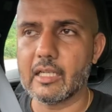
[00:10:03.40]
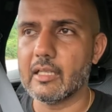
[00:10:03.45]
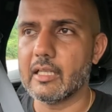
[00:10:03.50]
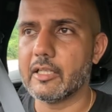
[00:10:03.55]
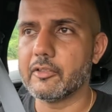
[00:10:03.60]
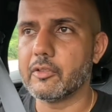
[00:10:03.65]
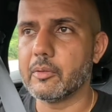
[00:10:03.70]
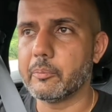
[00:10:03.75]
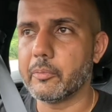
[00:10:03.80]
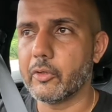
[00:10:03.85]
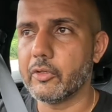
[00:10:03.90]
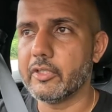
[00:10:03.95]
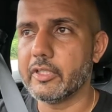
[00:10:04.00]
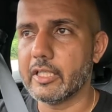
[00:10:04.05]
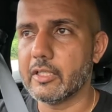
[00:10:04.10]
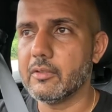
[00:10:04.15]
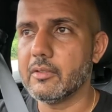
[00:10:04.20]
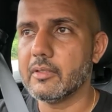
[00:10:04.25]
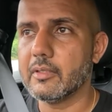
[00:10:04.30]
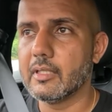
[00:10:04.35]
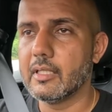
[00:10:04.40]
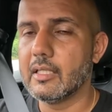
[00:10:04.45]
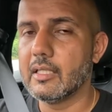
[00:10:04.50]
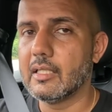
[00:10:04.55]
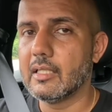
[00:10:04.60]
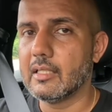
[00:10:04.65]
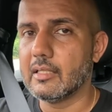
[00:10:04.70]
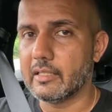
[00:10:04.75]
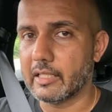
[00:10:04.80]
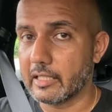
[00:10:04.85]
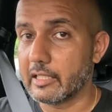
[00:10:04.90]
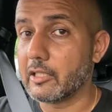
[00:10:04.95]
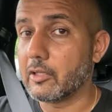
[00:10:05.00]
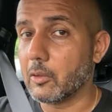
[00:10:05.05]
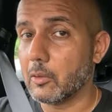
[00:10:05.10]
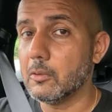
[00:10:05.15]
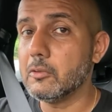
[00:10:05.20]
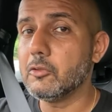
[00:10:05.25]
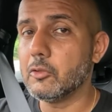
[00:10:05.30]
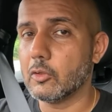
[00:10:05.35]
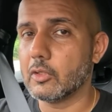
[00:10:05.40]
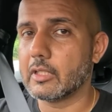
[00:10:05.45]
I'd like to point out, that it also